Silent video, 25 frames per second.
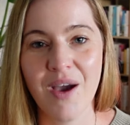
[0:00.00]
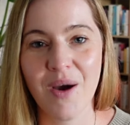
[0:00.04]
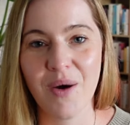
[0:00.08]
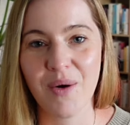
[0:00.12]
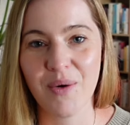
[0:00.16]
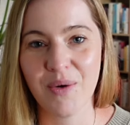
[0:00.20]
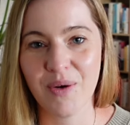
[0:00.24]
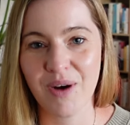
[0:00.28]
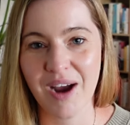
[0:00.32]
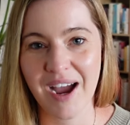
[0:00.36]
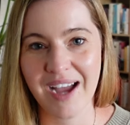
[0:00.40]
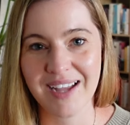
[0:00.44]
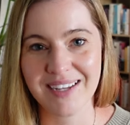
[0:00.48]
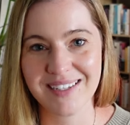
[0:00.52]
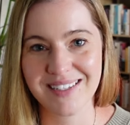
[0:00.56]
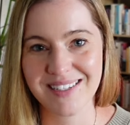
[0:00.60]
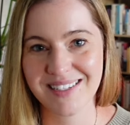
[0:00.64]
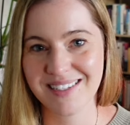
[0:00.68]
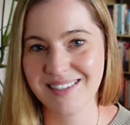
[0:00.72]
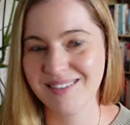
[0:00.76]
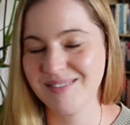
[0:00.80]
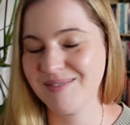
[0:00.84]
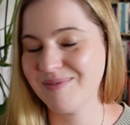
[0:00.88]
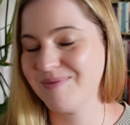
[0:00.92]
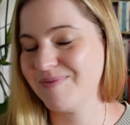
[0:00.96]
All right,
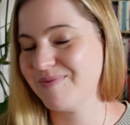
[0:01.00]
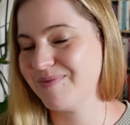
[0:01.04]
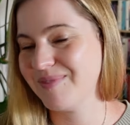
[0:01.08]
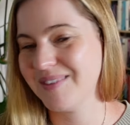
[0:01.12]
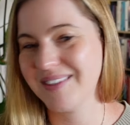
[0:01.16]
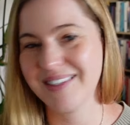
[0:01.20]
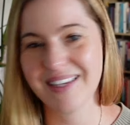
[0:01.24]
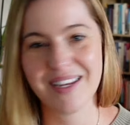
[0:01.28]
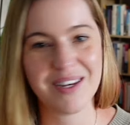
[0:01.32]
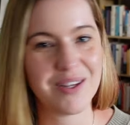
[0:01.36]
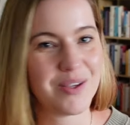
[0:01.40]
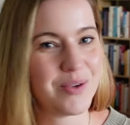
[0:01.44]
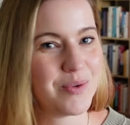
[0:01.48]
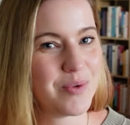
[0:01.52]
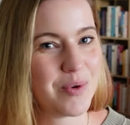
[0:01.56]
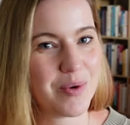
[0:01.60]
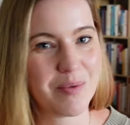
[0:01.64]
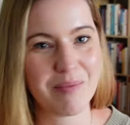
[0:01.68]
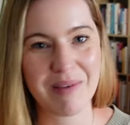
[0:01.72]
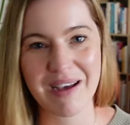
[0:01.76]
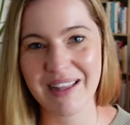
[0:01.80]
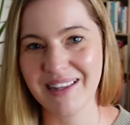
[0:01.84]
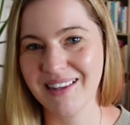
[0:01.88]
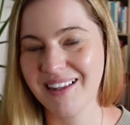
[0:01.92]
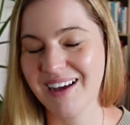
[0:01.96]
sending you all
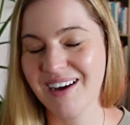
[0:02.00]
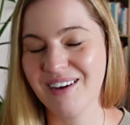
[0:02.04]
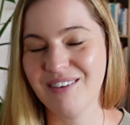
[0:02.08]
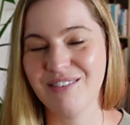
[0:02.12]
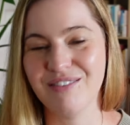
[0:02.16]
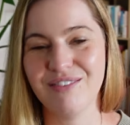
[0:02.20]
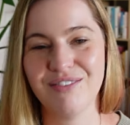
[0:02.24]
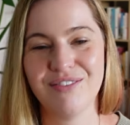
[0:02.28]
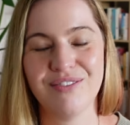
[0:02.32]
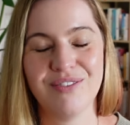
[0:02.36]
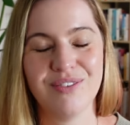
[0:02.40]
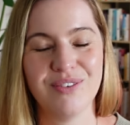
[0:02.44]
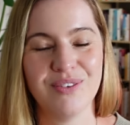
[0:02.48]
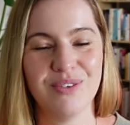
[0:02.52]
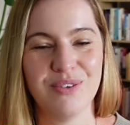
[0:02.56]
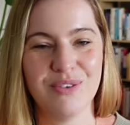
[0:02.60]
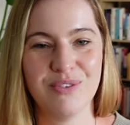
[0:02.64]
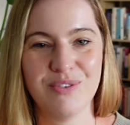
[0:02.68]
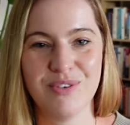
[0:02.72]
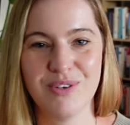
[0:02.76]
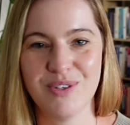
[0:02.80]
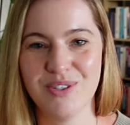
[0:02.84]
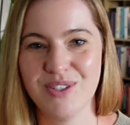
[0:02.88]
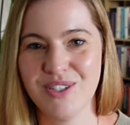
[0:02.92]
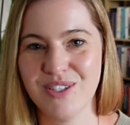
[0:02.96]
my love. Look
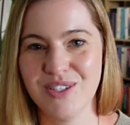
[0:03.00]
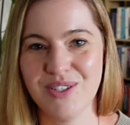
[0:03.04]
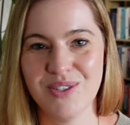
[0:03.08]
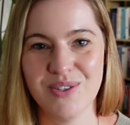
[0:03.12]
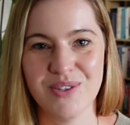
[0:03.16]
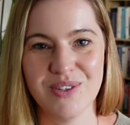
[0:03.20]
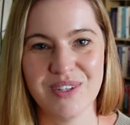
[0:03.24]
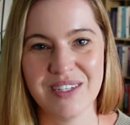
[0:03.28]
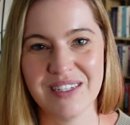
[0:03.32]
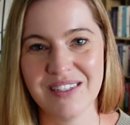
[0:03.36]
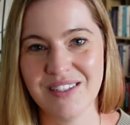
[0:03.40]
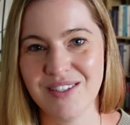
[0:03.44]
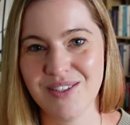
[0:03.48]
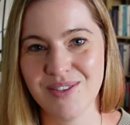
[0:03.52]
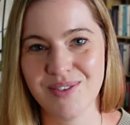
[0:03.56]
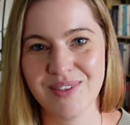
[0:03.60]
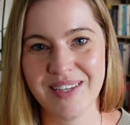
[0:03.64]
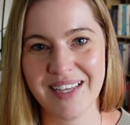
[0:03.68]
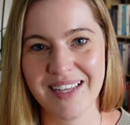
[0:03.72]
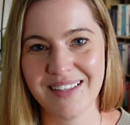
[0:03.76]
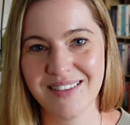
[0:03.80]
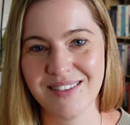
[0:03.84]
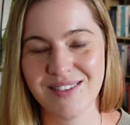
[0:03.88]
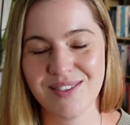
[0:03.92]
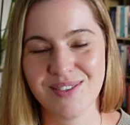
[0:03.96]
forward to talking to you
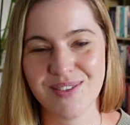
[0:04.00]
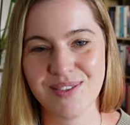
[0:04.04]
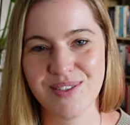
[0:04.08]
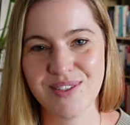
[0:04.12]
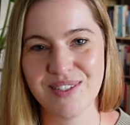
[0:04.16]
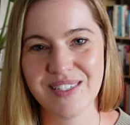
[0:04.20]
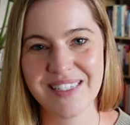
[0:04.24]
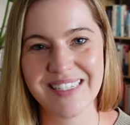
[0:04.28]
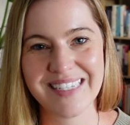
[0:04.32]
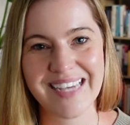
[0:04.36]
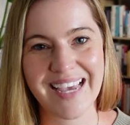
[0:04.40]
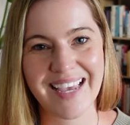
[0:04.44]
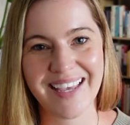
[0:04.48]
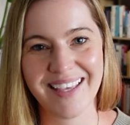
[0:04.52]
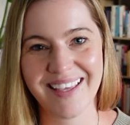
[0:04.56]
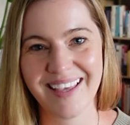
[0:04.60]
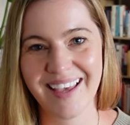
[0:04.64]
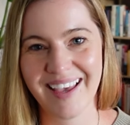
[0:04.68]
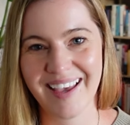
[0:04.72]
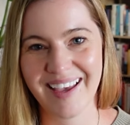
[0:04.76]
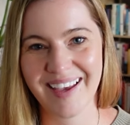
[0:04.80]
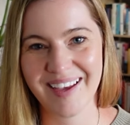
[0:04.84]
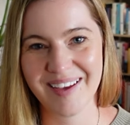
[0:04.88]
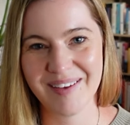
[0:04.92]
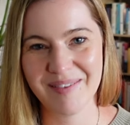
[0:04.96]
again soon. Take
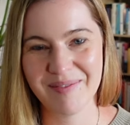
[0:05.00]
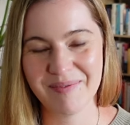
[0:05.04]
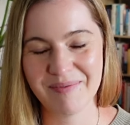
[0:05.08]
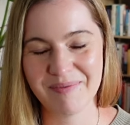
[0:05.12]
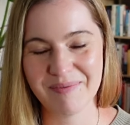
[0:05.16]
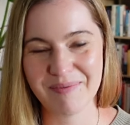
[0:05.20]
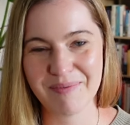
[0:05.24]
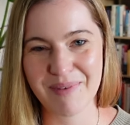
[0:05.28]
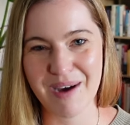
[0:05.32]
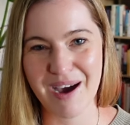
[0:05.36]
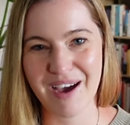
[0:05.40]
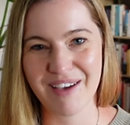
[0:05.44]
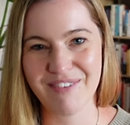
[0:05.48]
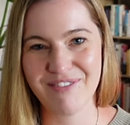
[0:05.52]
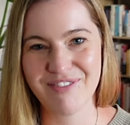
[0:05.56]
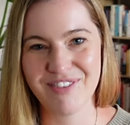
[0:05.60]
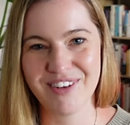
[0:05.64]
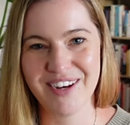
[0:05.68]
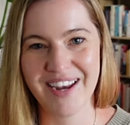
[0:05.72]
care. Bye for